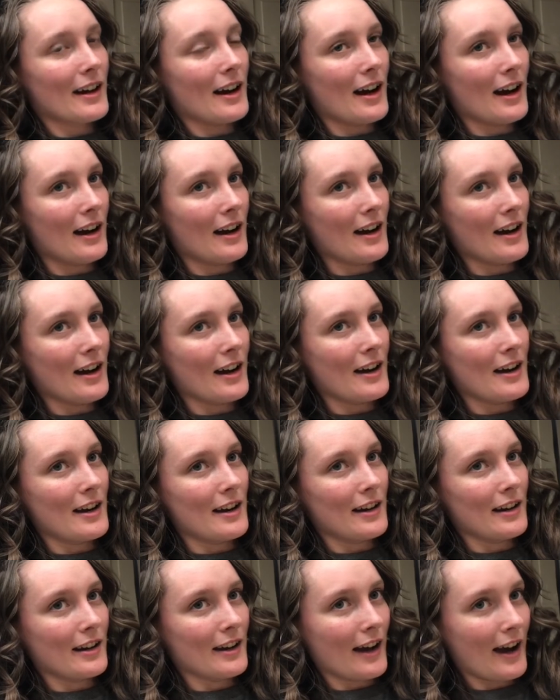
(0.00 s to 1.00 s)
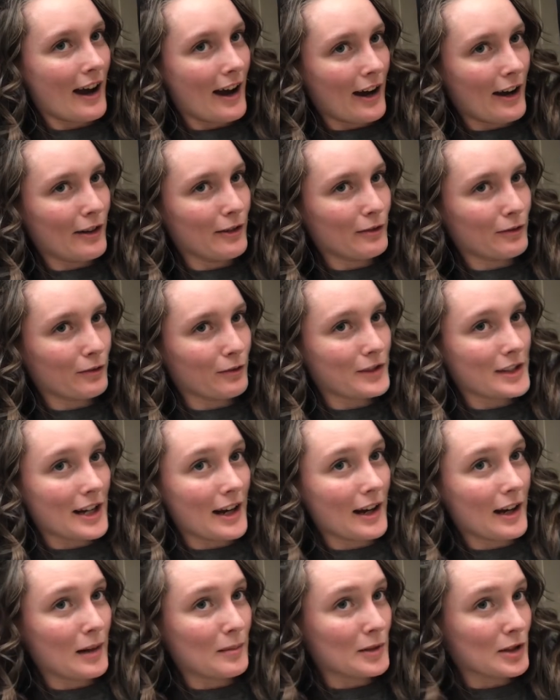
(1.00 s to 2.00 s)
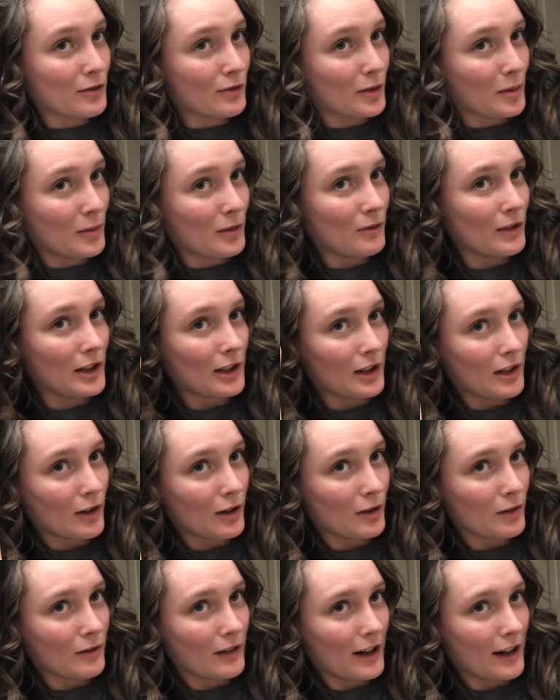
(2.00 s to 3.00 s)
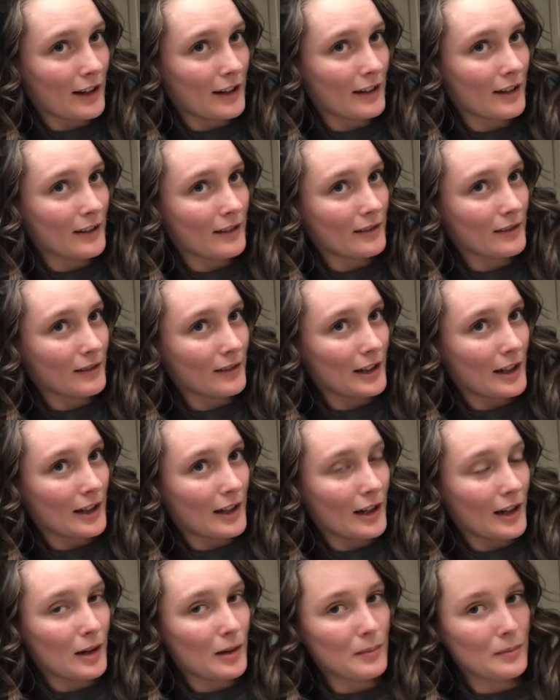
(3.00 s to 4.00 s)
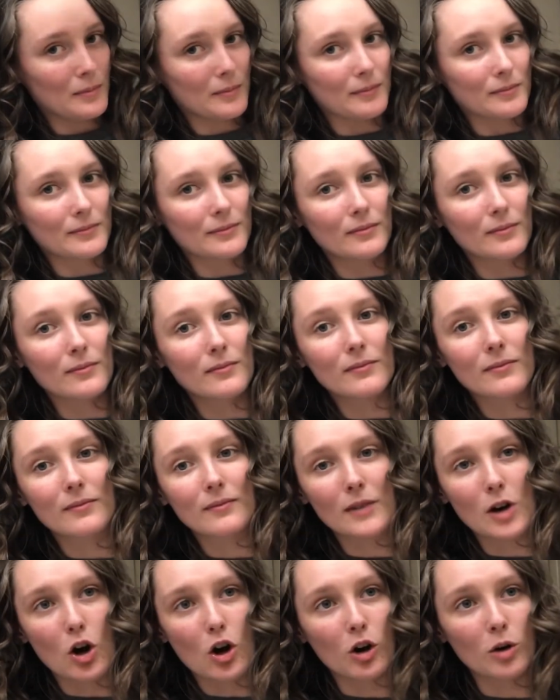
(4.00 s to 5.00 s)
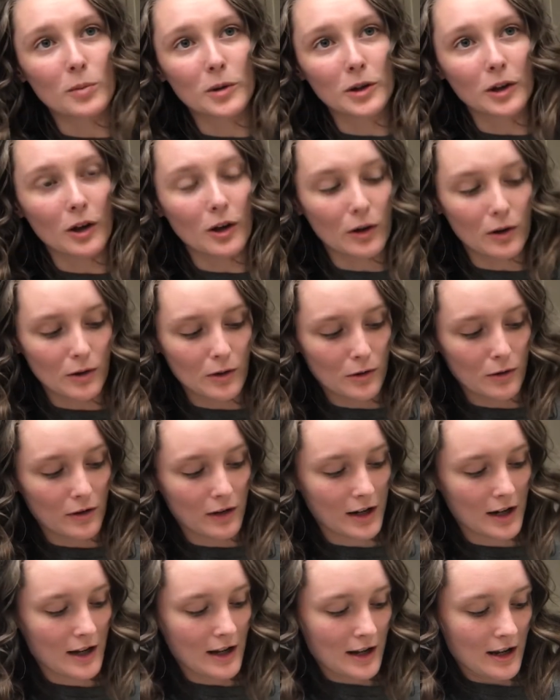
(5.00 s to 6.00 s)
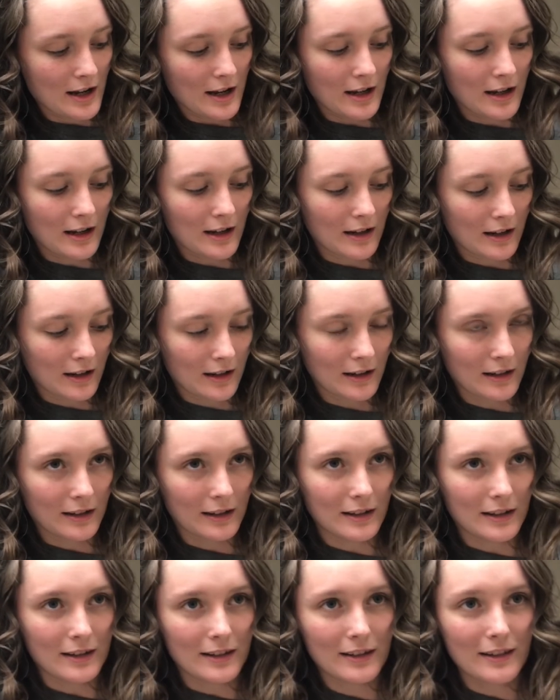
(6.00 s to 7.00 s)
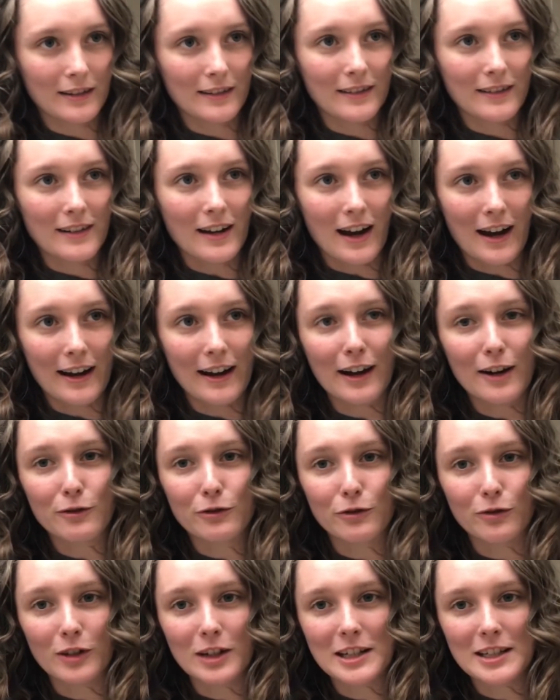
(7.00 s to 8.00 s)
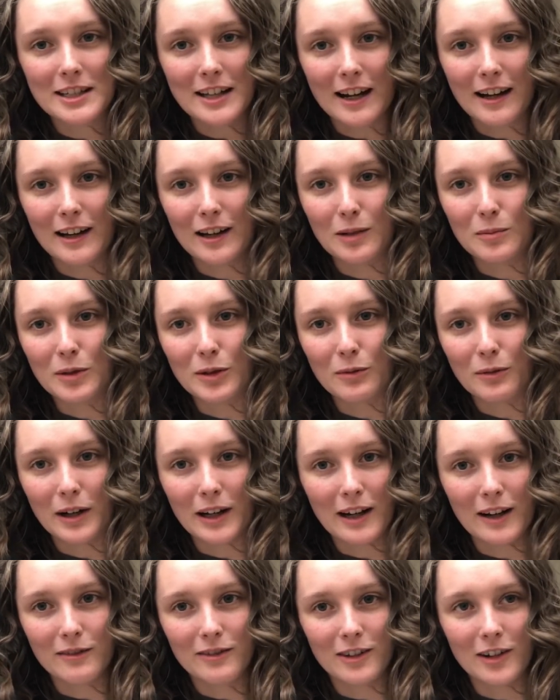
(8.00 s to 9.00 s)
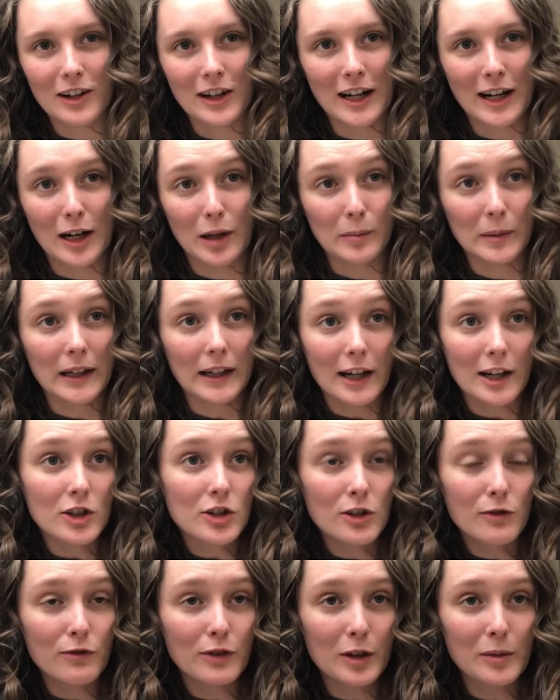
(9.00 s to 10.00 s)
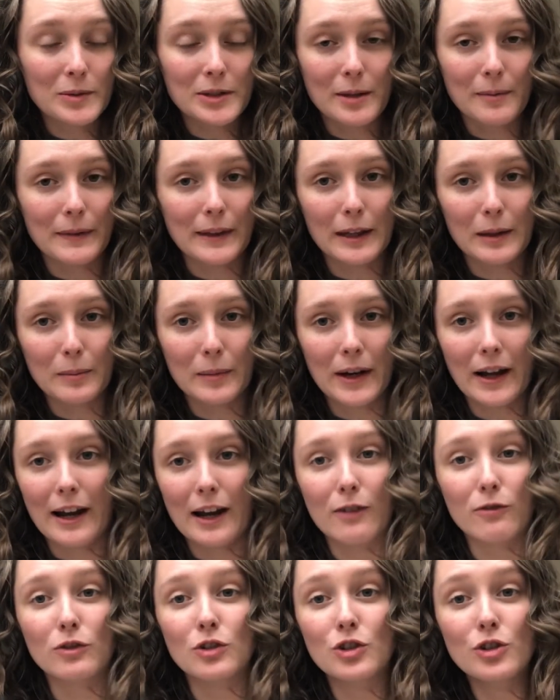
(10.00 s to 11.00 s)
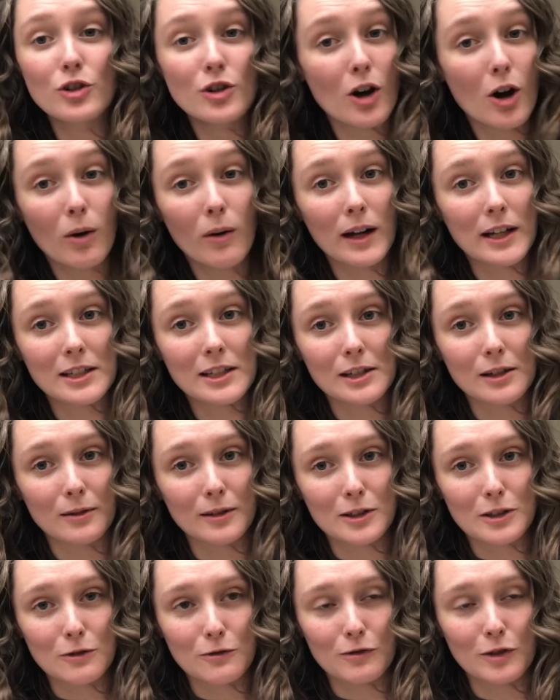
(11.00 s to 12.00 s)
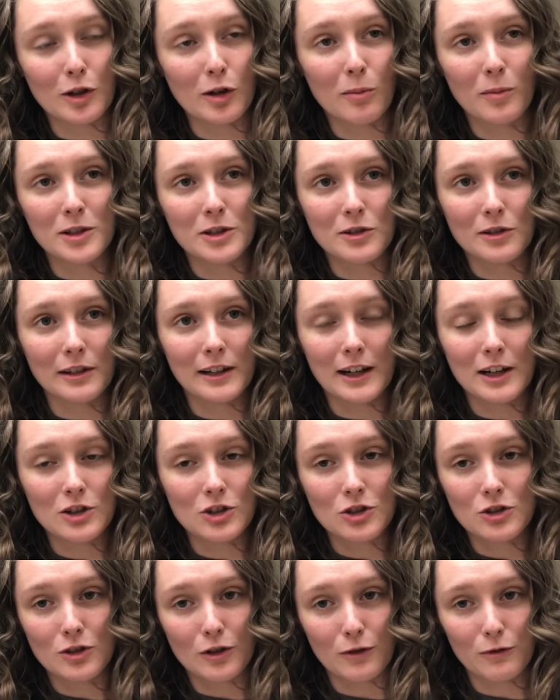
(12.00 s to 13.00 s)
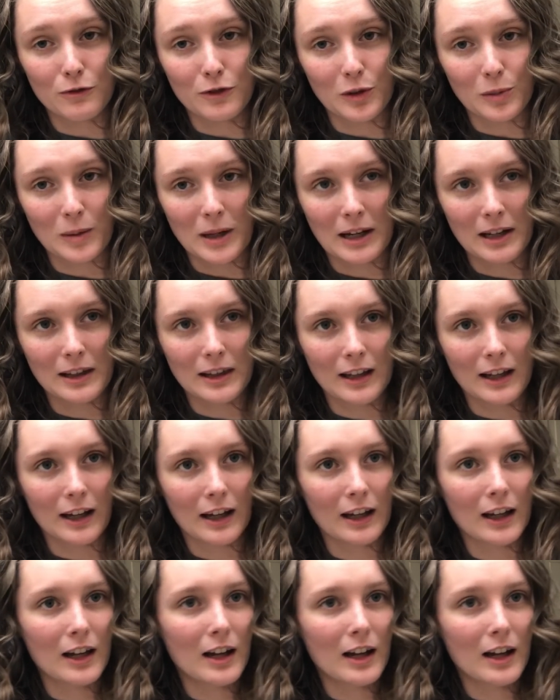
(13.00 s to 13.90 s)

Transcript: I have time to film a video, right? And I'm home alone and I have free time and whatever, and I'm like, I should film something, but I have no idea what to film, and so then I just don't film anything.